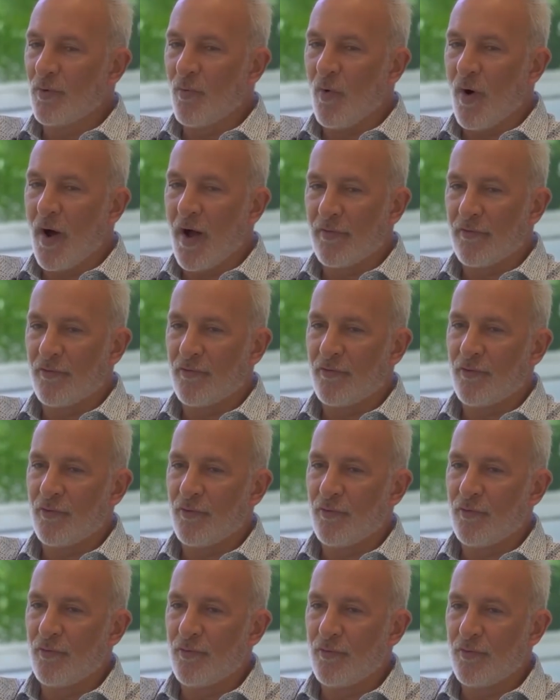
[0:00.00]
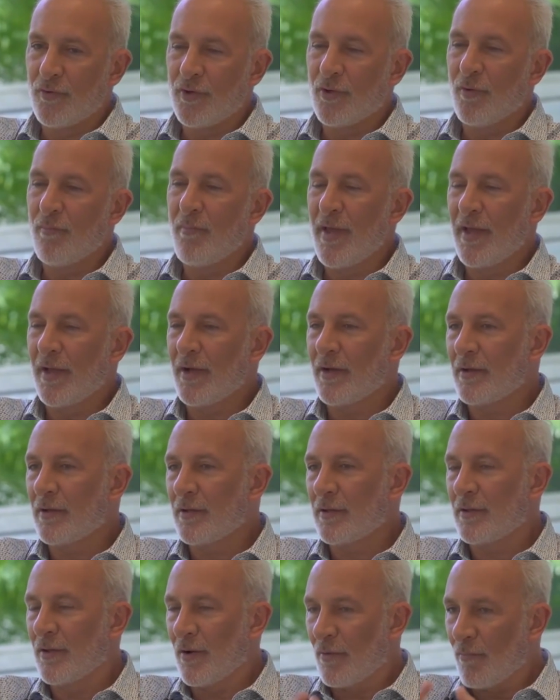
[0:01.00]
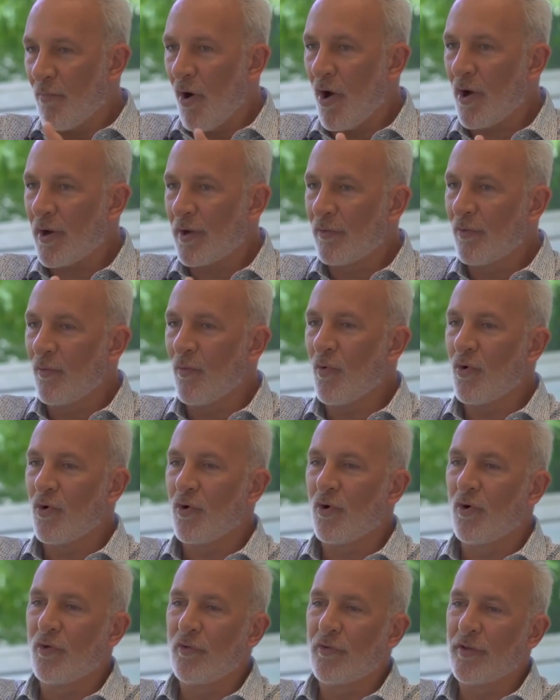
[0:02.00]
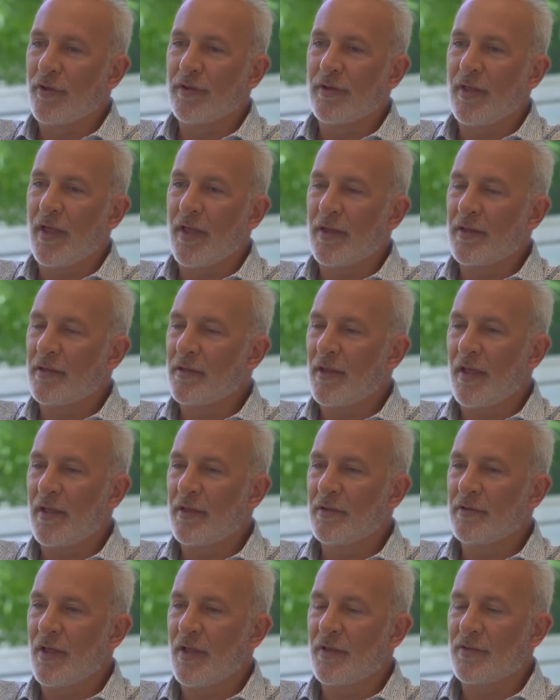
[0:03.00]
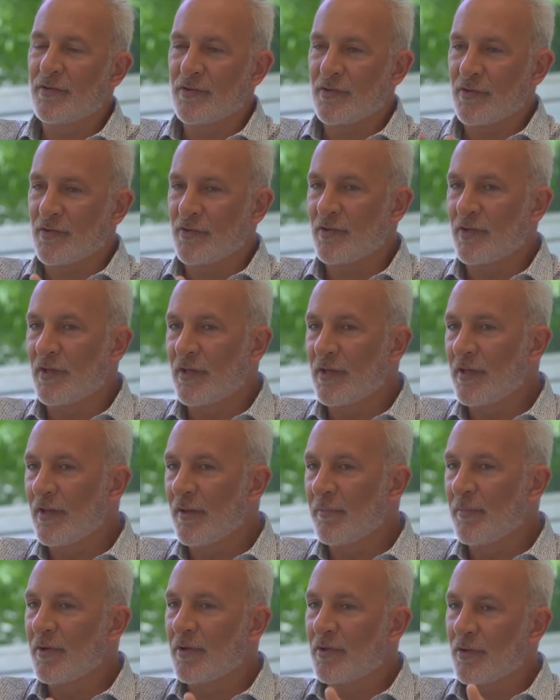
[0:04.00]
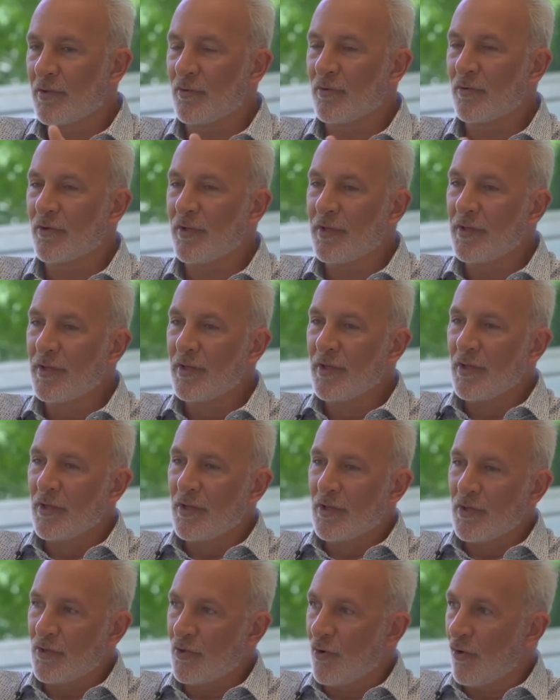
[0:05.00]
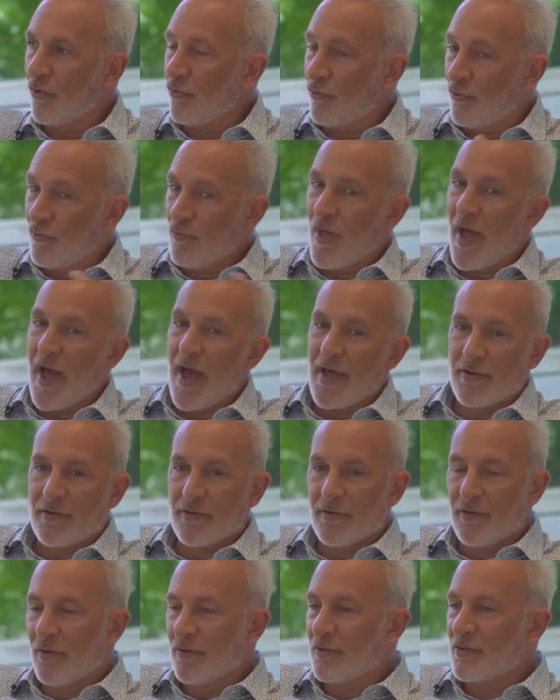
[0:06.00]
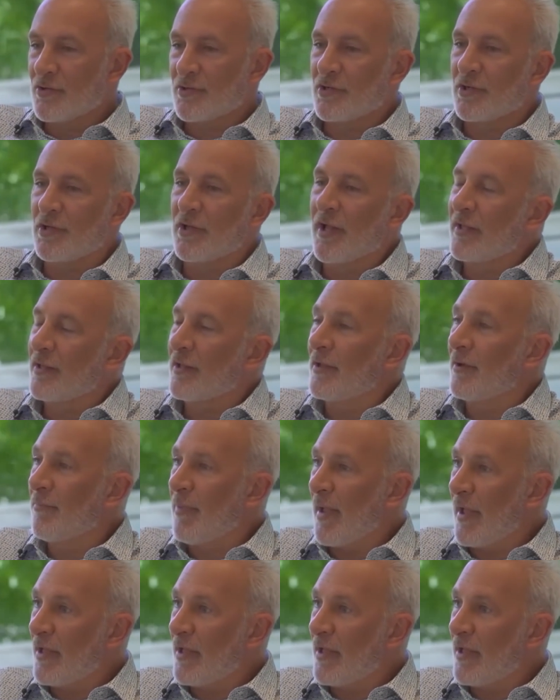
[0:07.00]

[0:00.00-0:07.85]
Peter Schiff is one of the few unbiased investment advisors to have correctly called the current bear market before it began and position his clients